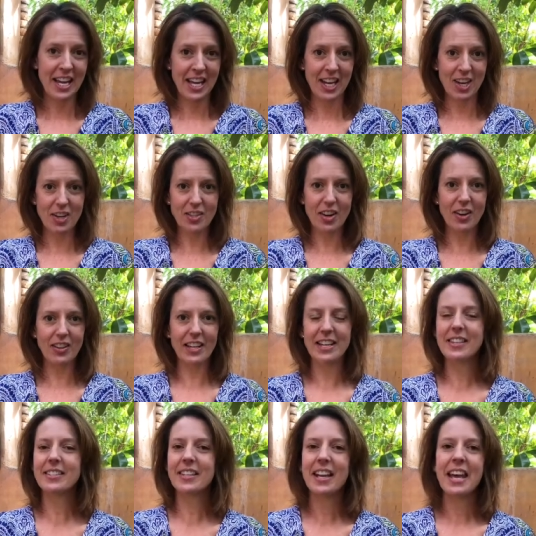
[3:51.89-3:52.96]
Here's our
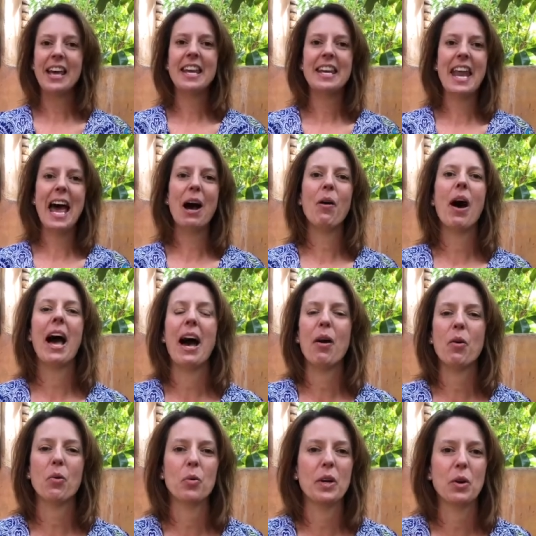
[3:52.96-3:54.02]
list, now how
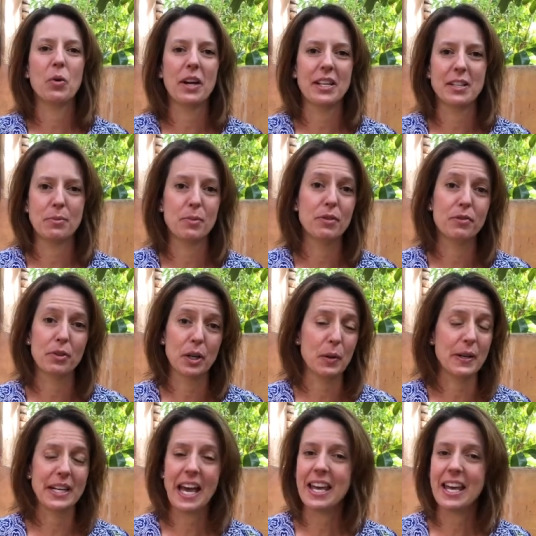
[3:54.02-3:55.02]
are we going to move forward?